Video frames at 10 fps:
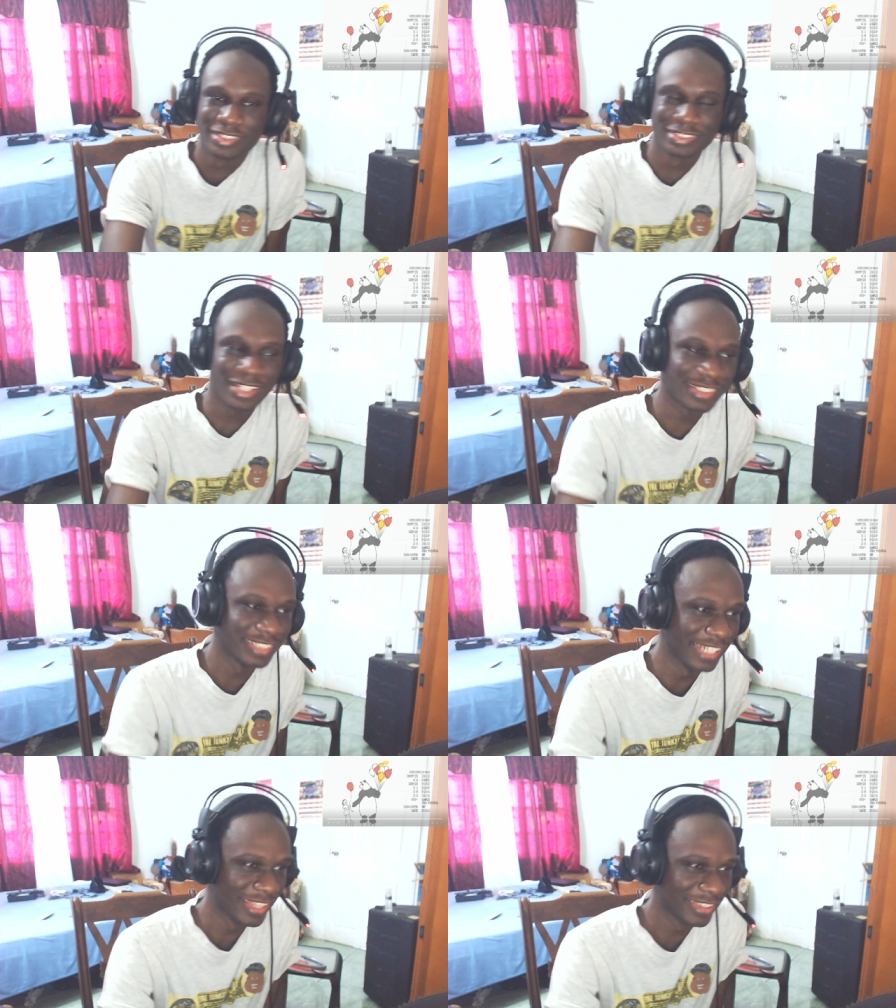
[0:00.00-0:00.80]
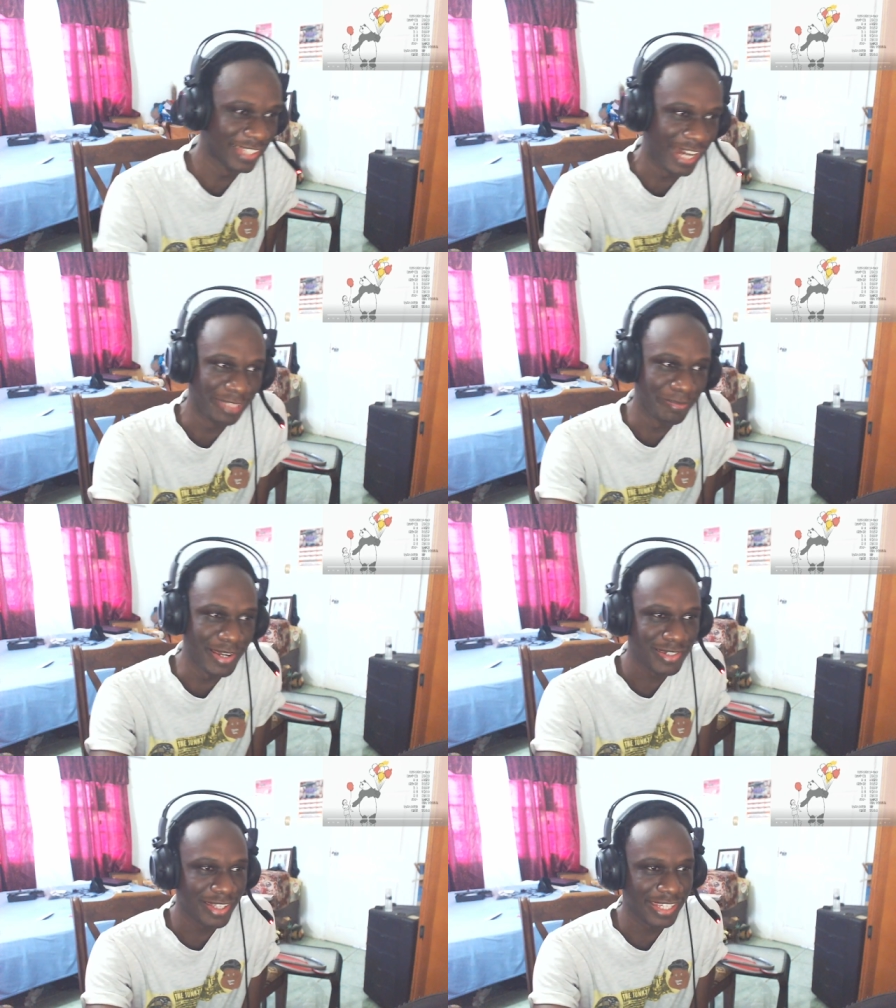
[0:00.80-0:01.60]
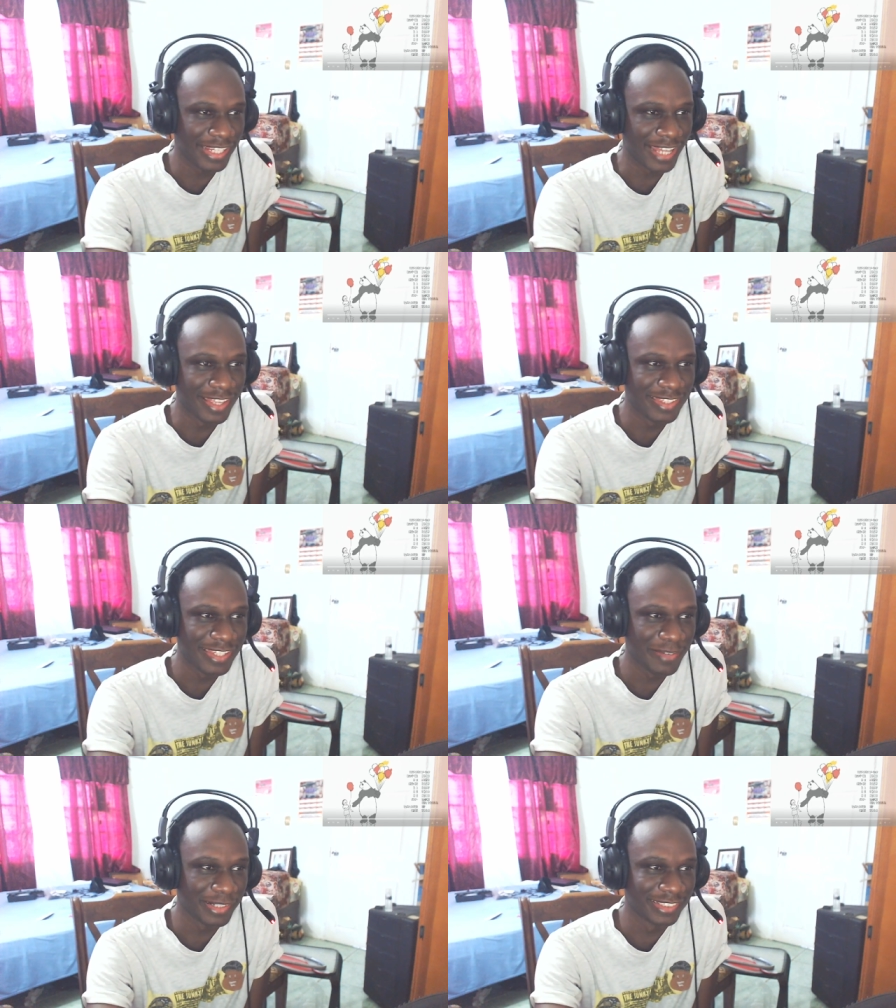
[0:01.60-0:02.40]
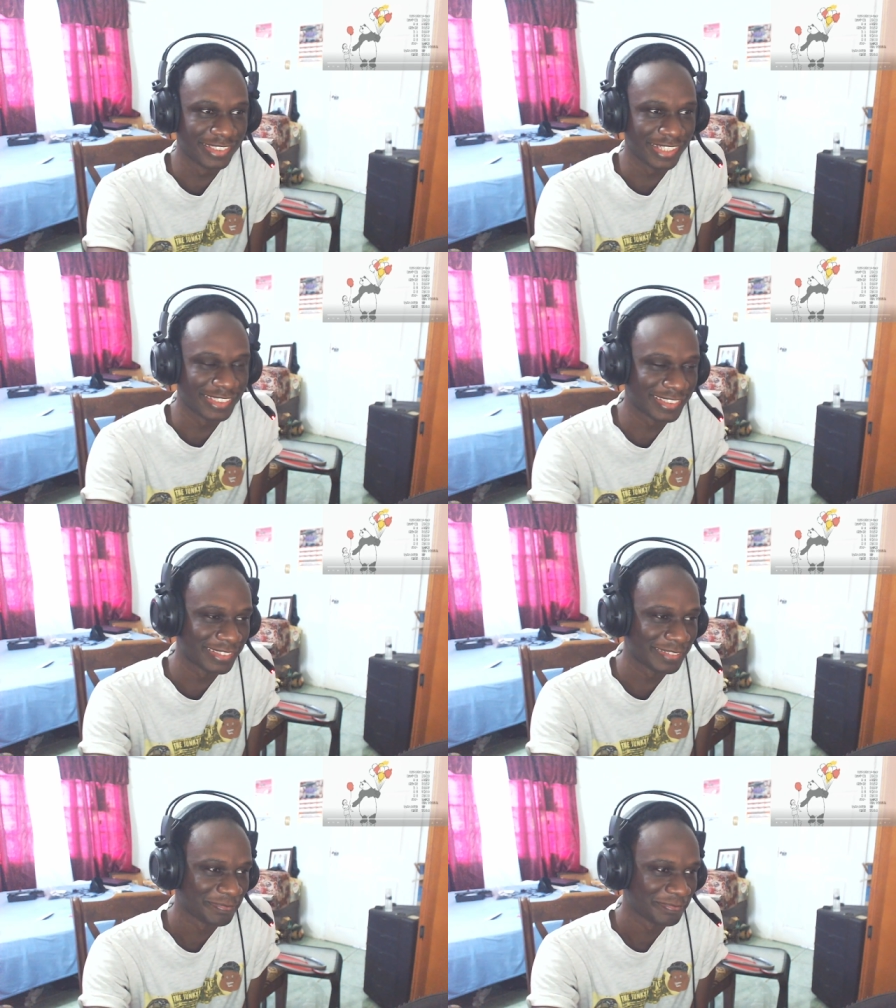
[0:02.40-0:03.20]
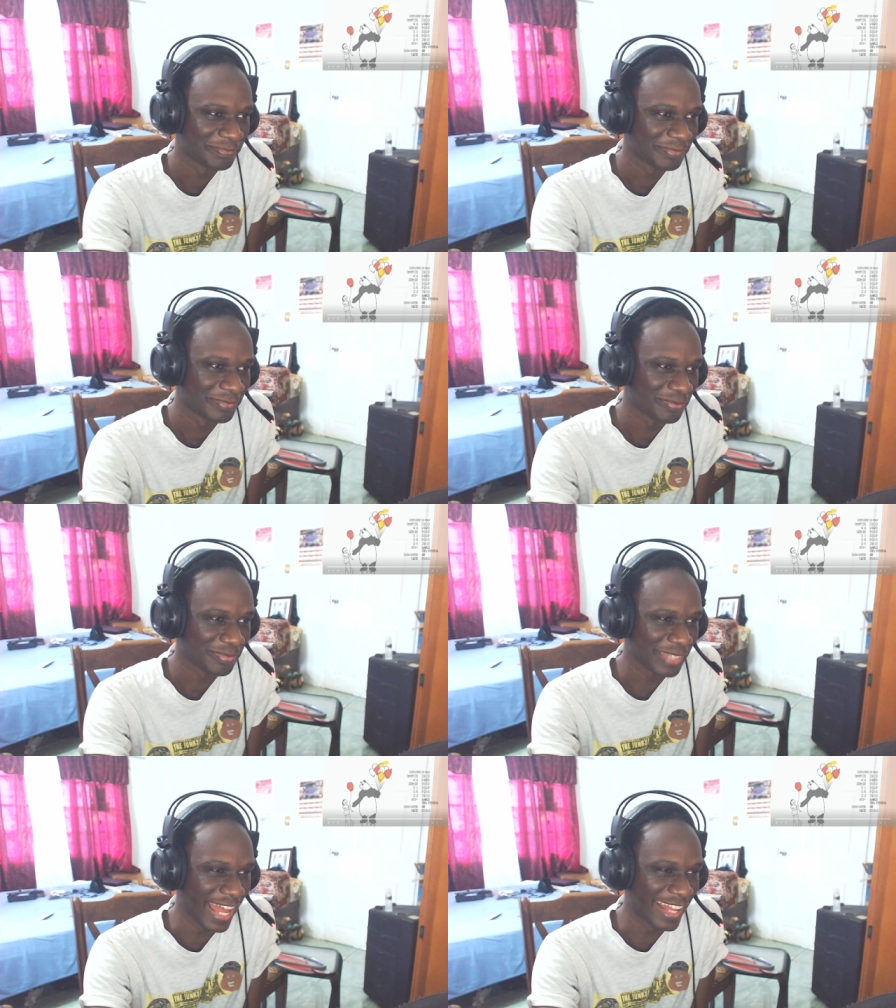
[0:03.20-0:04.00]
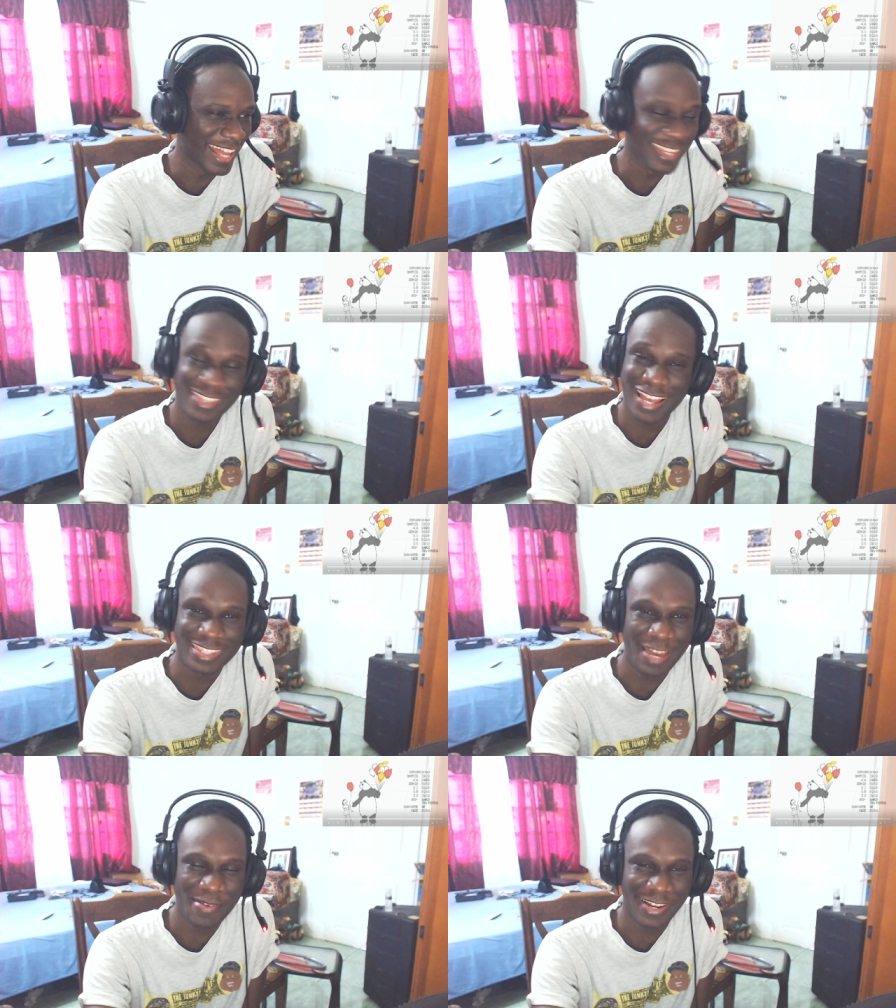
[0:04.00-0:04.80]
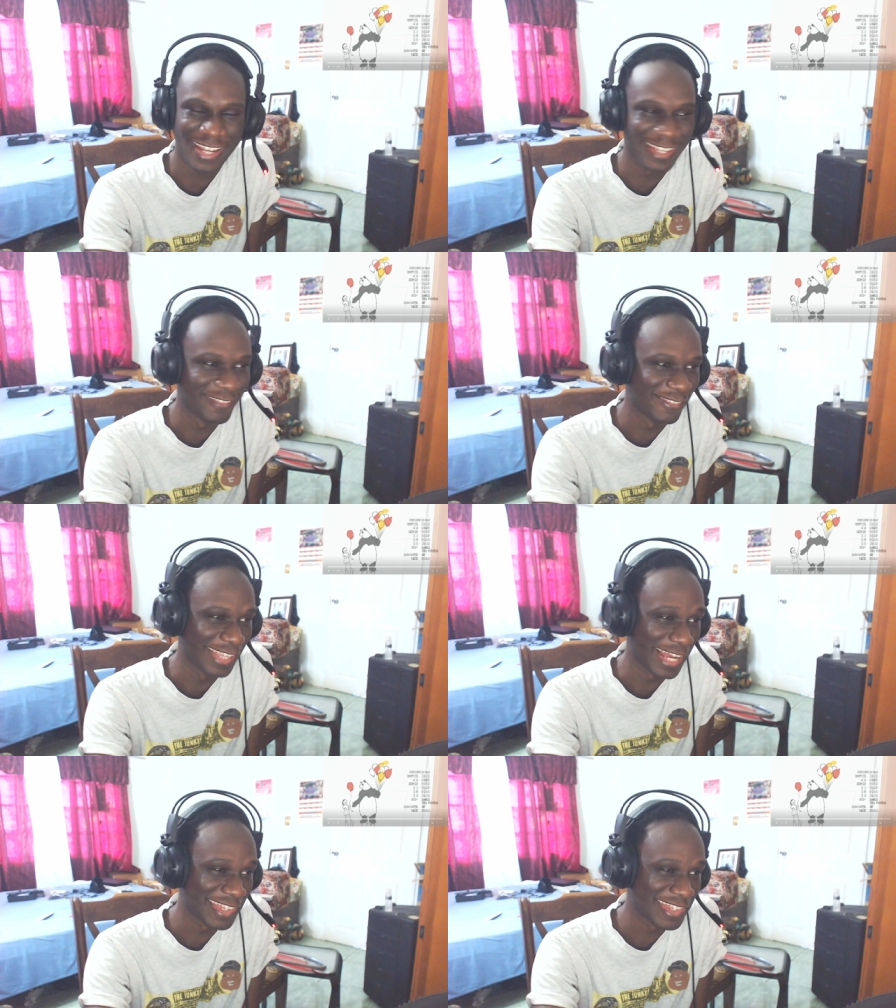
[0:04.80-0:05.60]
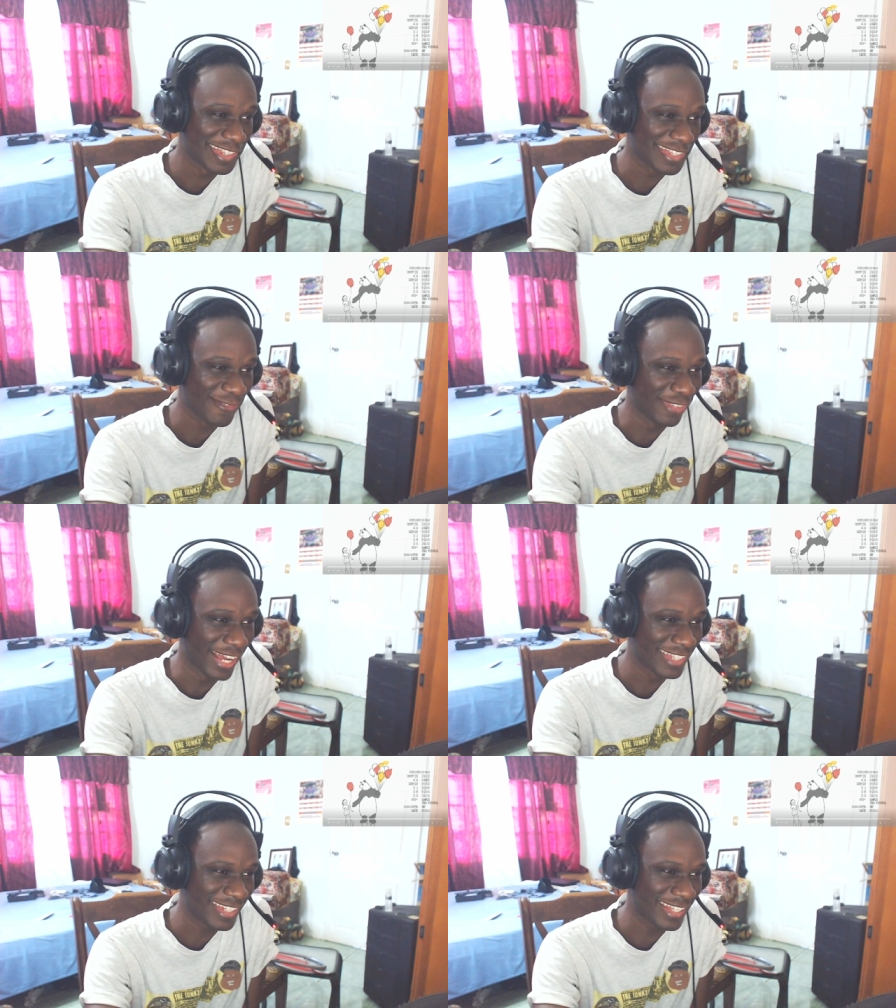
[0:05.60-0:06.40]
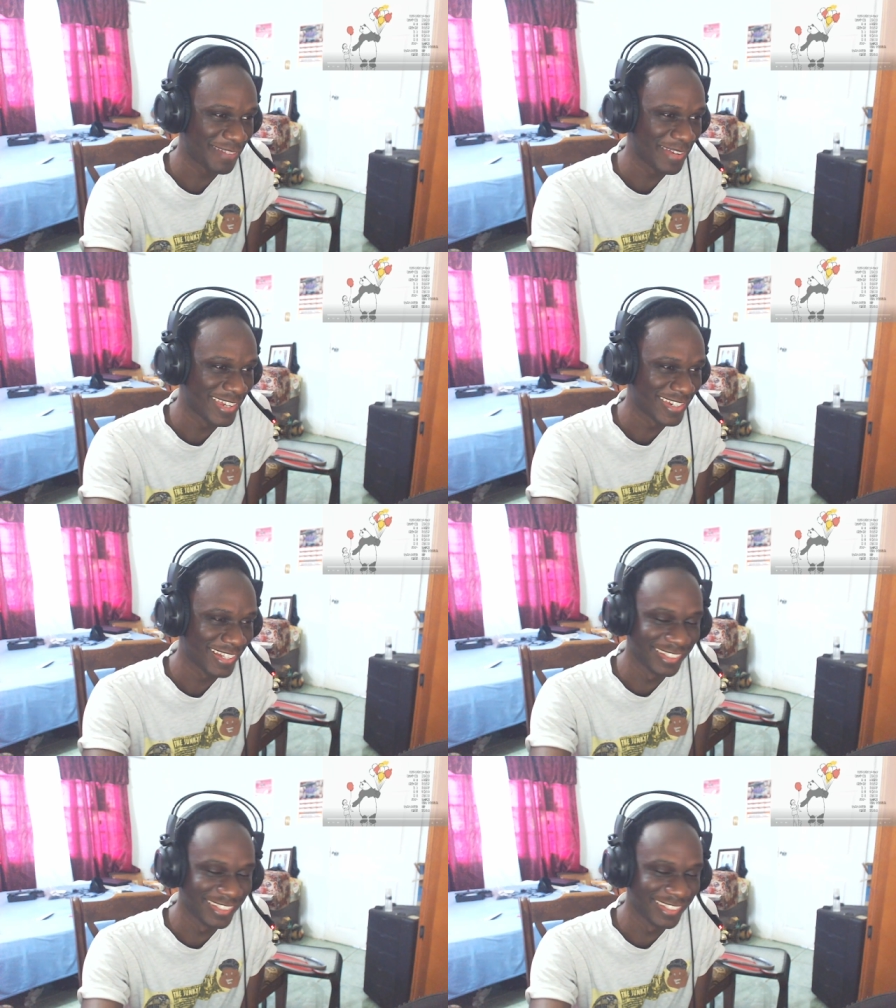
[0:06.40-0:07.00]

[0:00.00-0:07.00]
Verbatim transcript: Just the end, the animation in the ending team was just, I guess, a type of kind of flex flex animation.